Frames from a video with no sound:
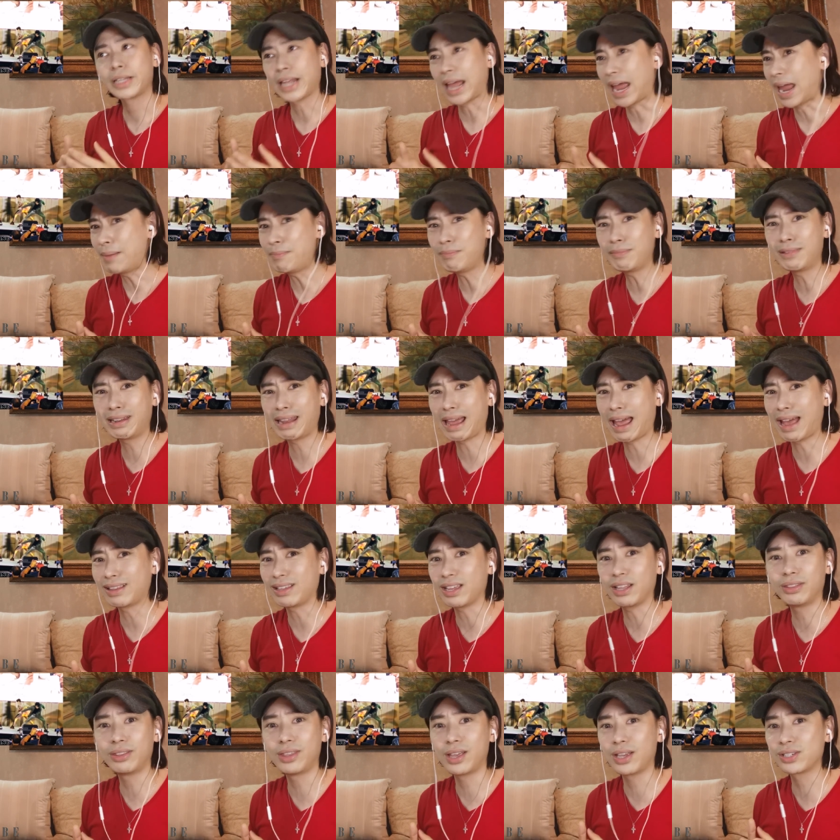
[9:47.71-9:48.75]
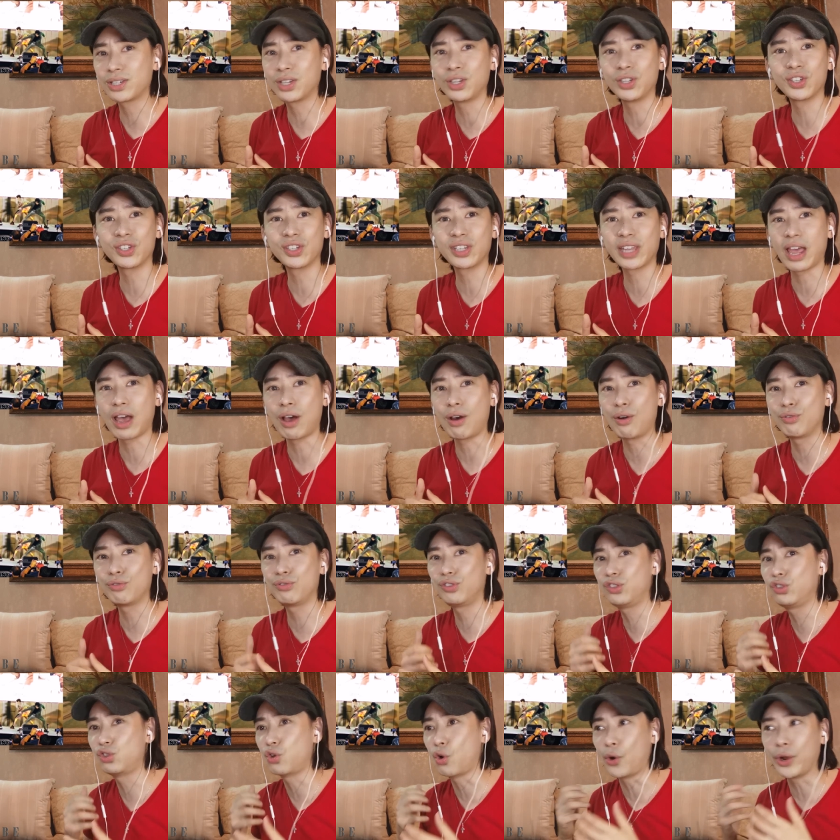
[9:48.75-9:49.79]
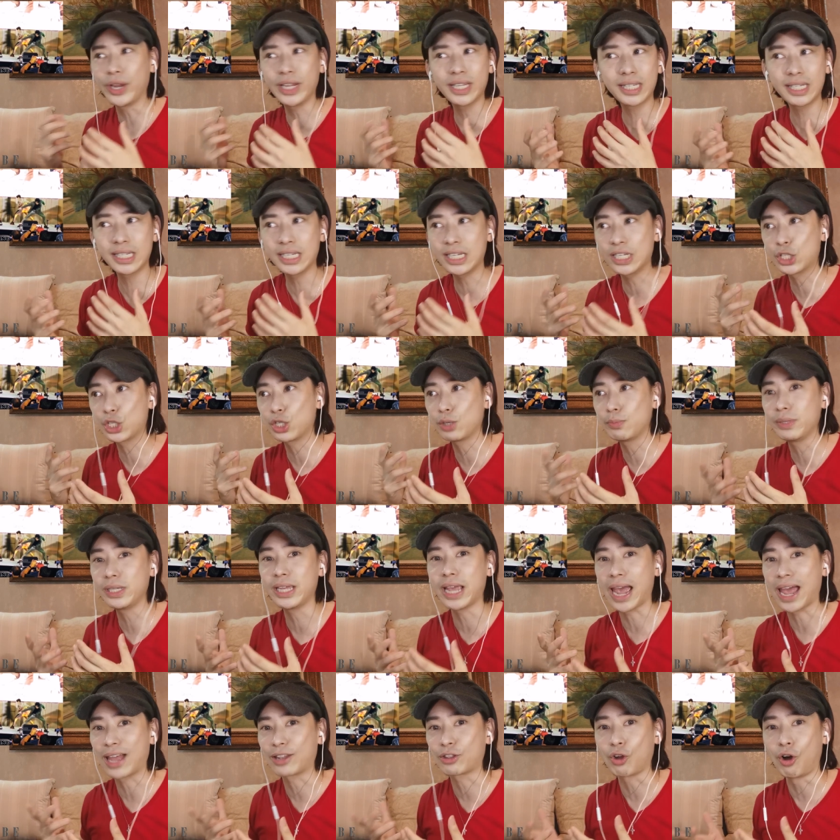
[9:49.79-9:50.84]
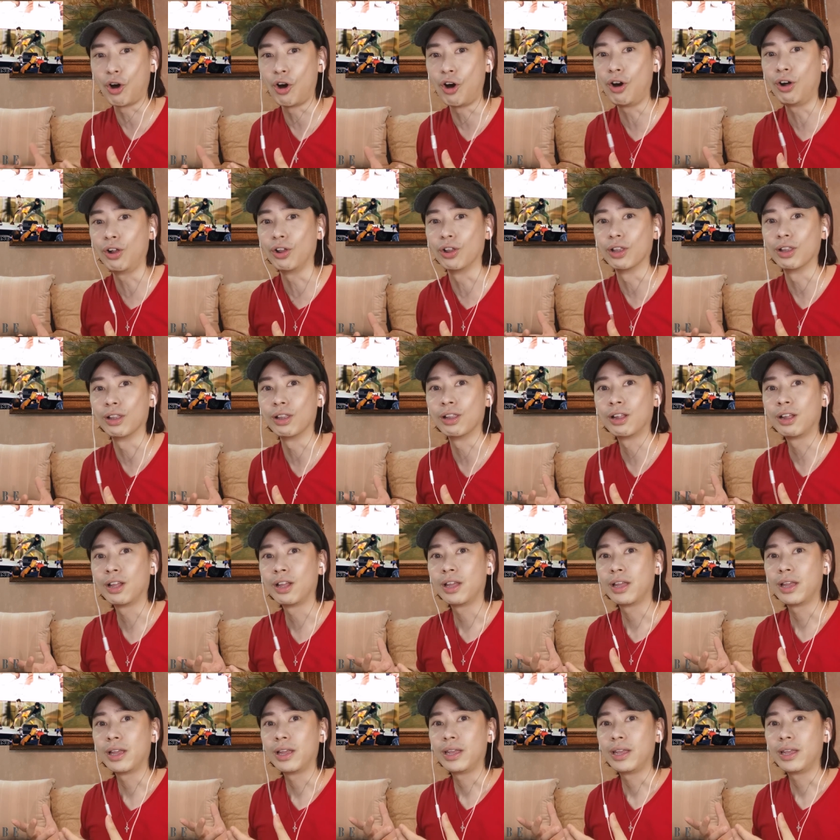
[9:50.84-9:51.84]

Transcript: But I'm glad it doesn't sound noisy to me at all.